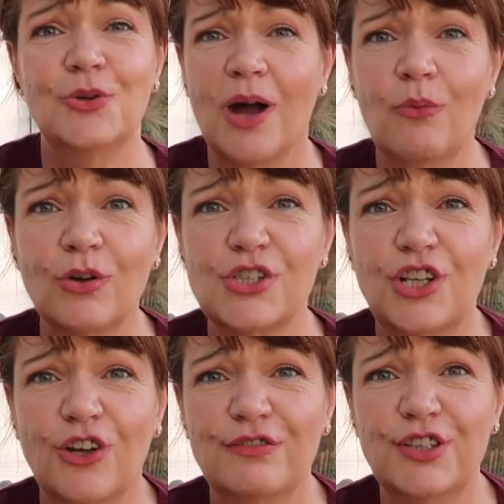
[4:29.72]
you, I watch a
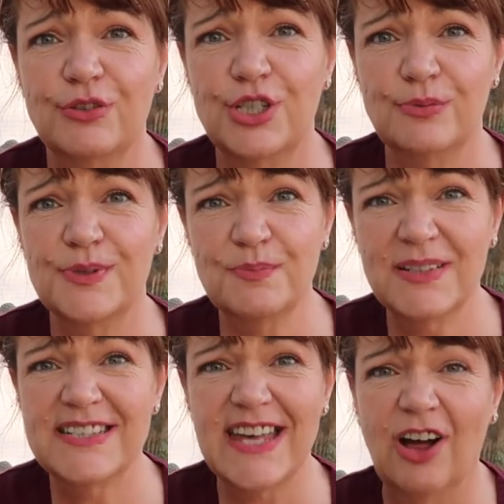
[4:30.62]
lot of YouTubers
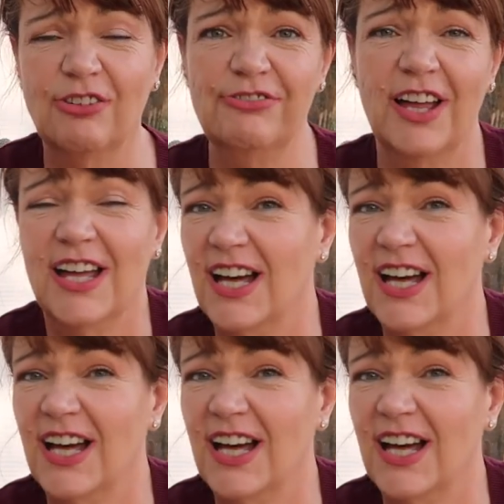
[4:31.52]
myself,